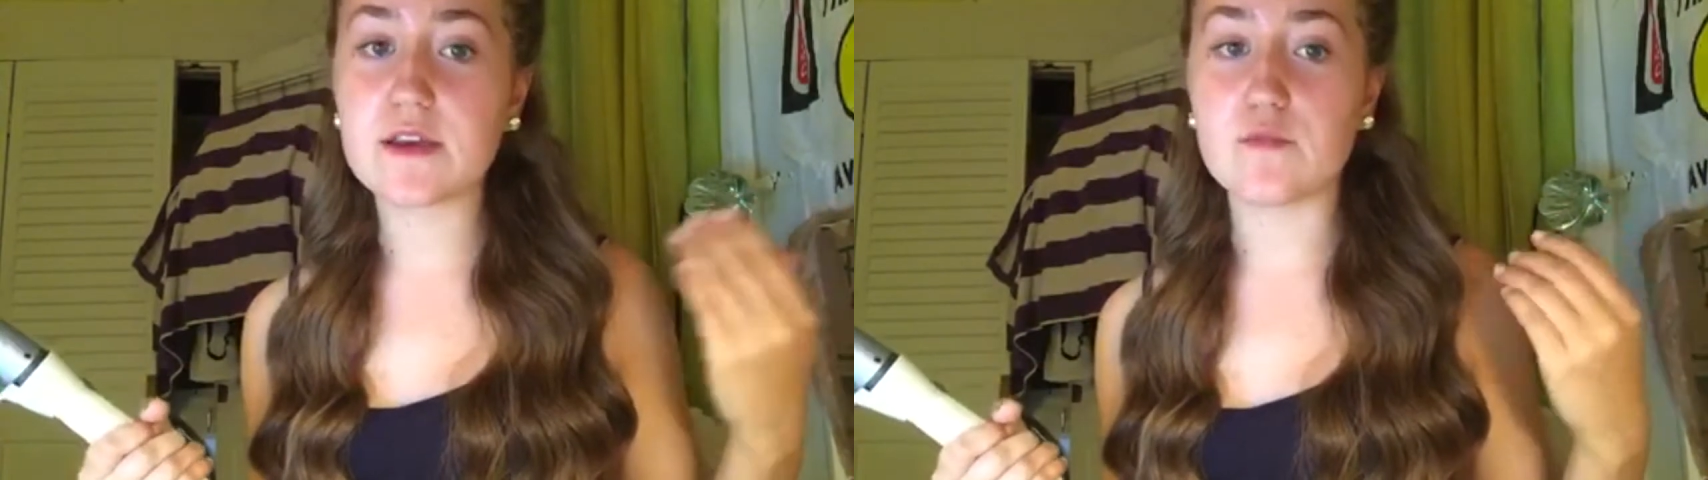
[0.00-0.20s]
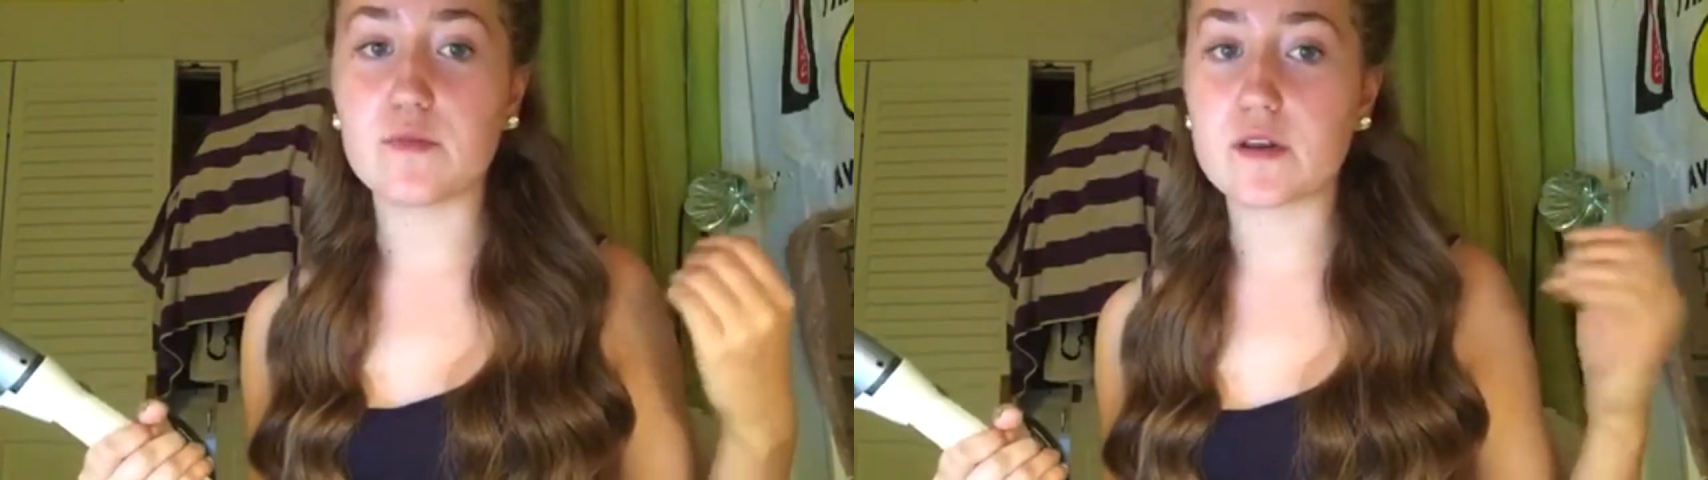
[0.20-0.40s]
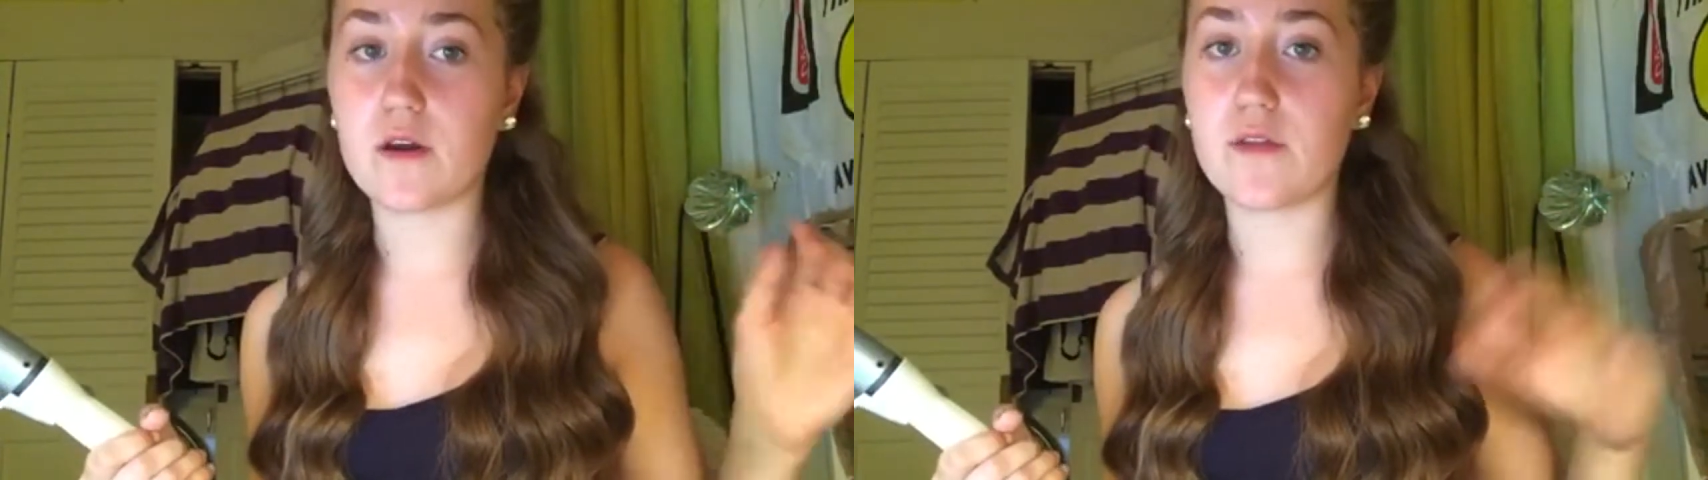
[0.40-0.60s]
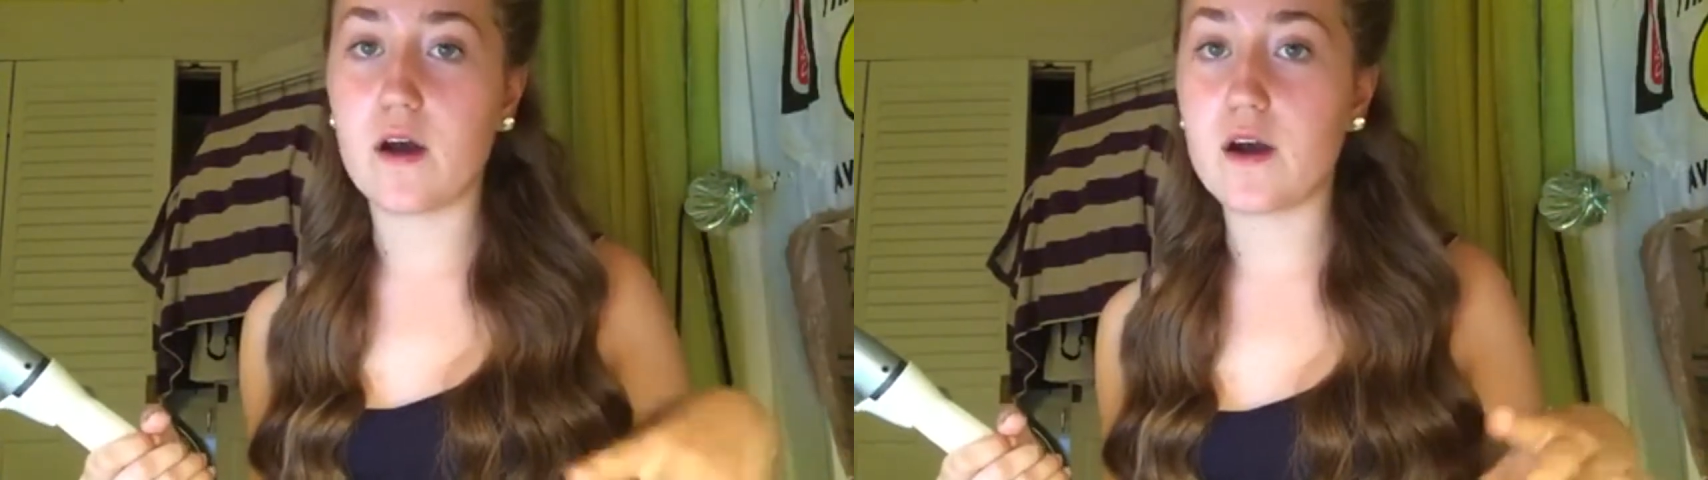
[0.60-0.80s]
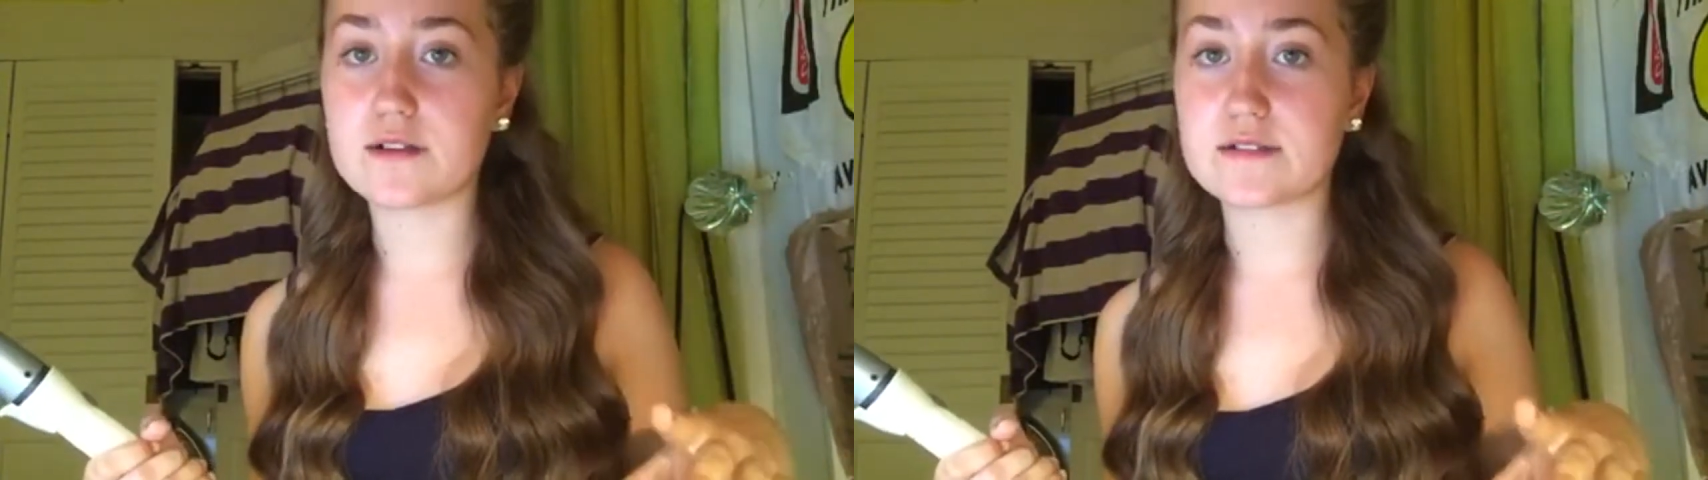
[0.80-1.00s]
you put it on the
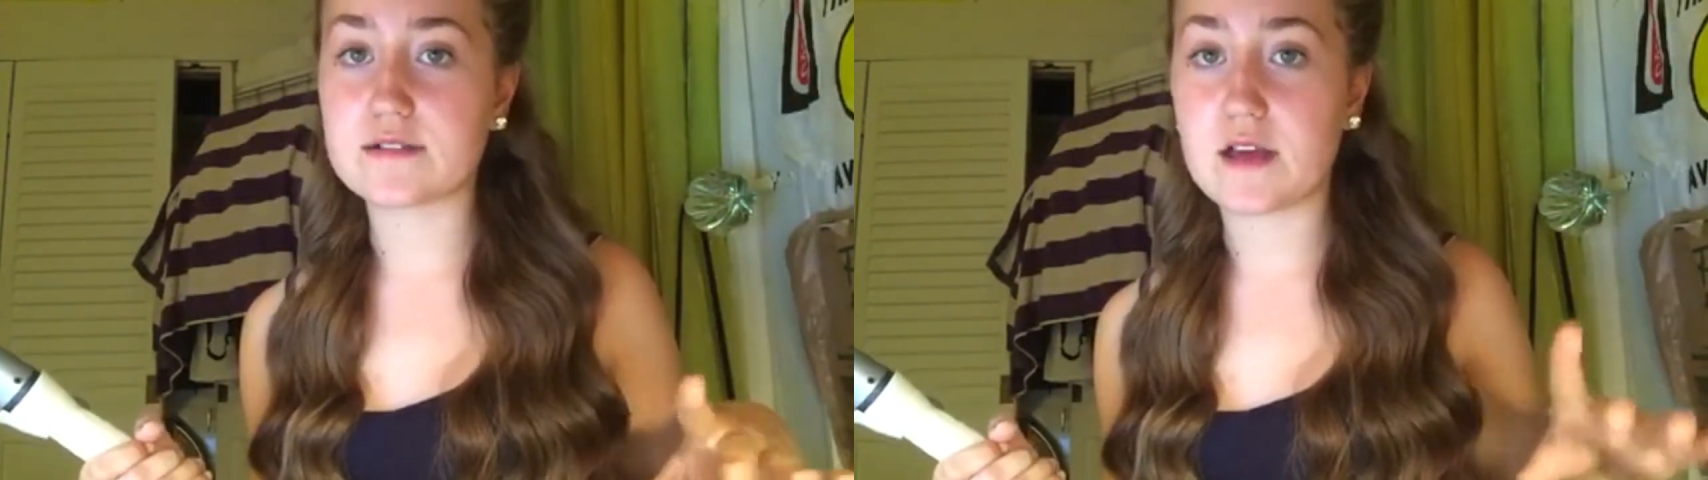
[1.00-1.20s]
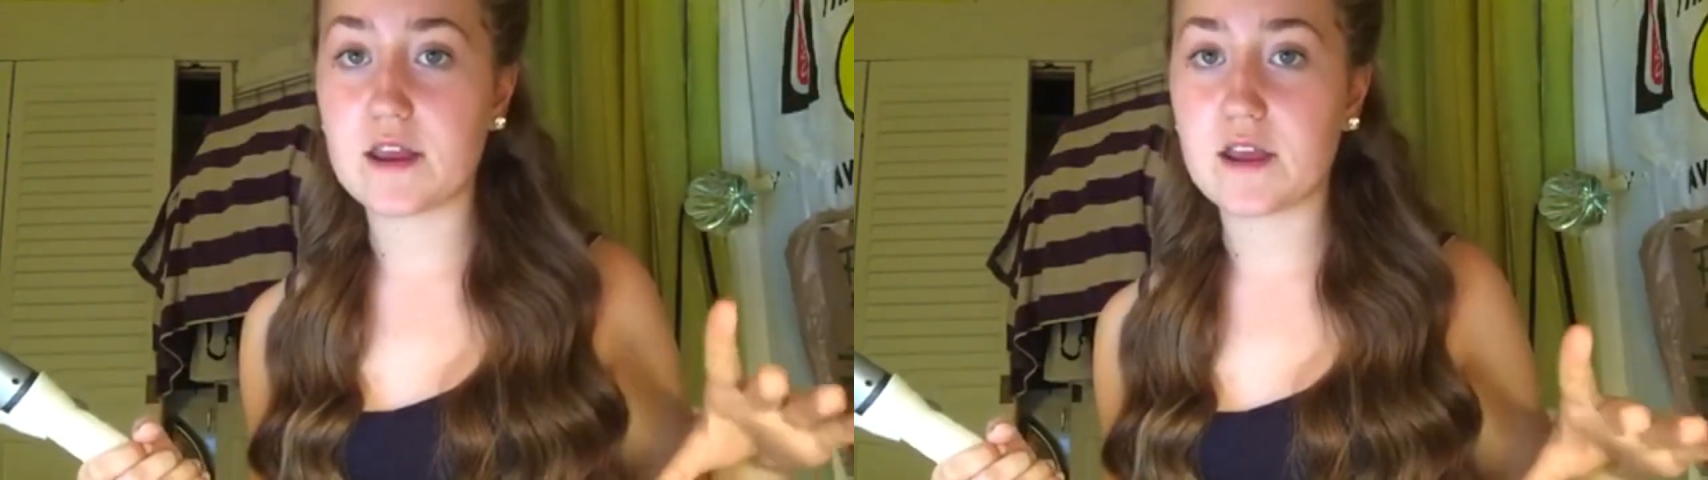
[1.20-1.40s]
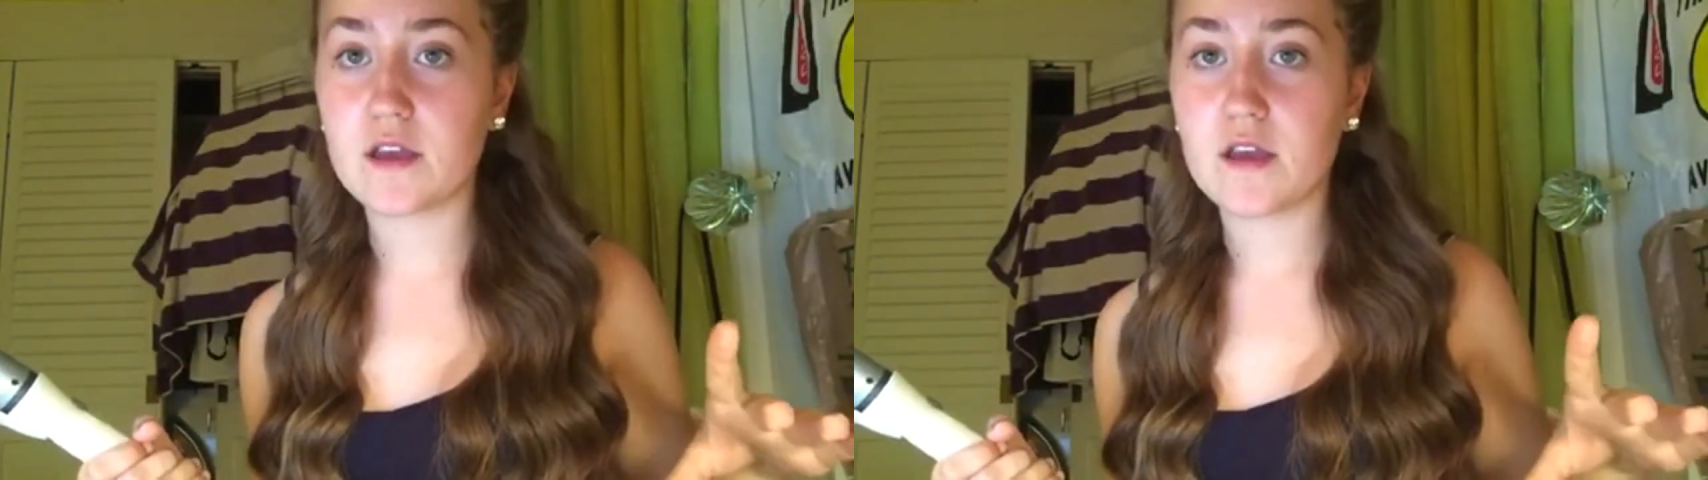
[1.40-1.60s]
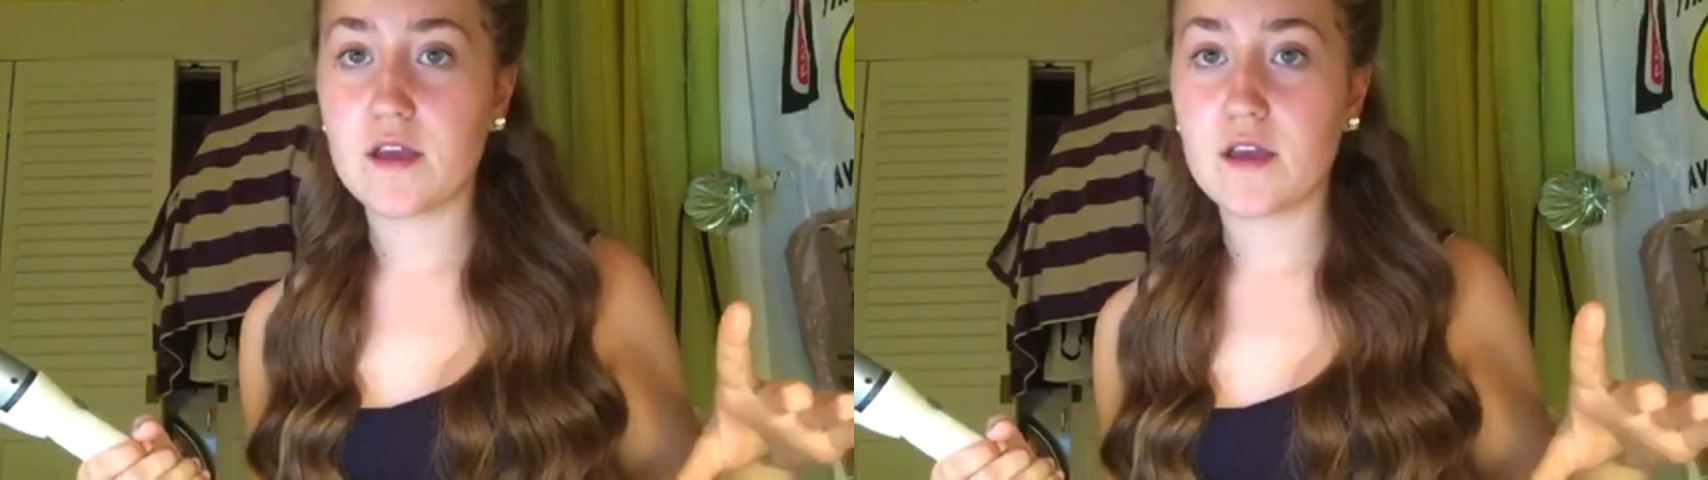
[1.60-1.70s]
hottest setting